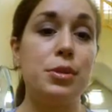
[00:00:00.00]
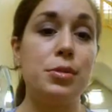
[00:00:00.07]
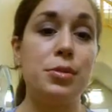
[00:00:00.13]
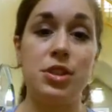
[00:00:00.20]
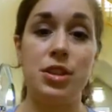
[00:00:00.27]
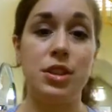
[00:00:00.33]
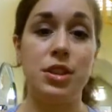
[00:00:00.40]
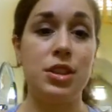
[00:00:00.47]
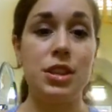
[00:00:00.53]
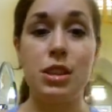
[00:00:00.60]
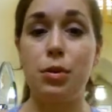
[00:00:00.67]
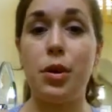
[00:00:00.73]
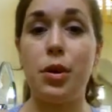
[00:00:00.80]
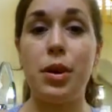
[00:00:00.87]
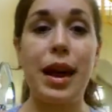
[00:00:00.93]
which is just
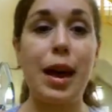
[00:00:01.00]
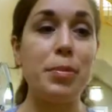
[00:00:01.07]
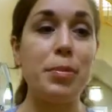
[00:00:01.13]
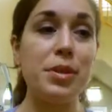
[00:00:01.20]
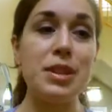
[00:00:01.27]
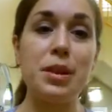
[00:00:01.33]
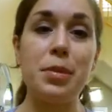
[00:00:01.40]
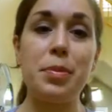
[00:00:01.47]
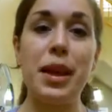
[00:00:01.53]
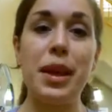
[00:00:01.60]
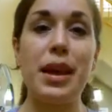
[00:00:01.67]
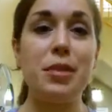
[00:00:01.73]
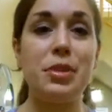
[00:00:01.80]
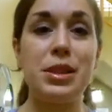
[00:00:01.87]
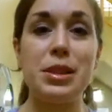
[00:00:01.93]
throwing apples in a
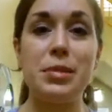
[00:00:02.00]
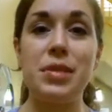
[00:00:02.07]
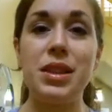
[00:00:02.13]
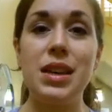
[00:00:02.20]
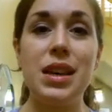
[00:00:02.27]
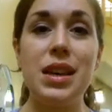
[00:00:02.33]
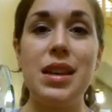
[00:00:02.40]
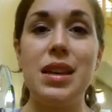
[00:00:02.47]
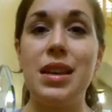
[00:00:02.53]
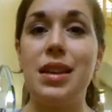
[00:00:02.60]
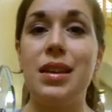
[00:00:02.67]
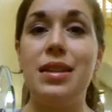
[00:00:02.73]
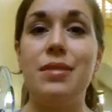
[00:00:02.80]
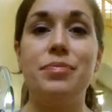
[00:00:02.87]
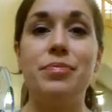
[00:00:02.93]
pan with some ghee
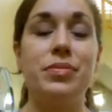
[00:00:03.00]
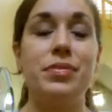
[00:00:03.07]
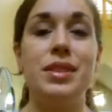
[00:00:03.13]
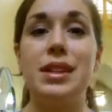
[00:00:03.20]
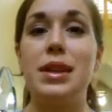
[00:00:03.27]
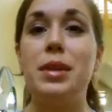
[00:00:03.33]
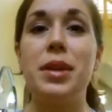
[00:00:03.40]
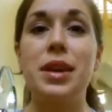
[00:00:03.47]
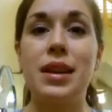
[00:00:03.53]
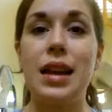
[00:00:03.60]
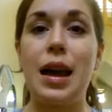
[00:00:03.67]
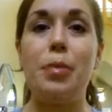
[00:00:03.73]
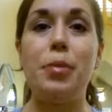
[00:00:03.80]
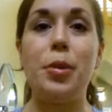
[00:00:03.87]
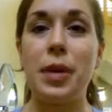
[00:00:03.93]
and cinnamon and
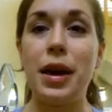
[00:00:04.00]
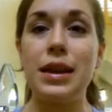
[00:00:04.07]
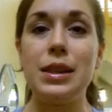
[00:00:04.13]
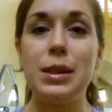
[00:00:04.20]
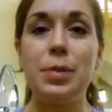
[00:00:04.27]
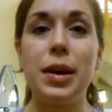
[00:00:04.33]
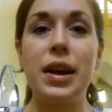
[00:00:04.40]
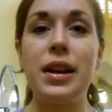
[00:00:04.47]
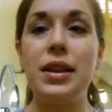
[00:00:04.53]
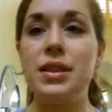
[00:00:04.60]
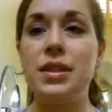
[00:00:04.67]
apple pie spice.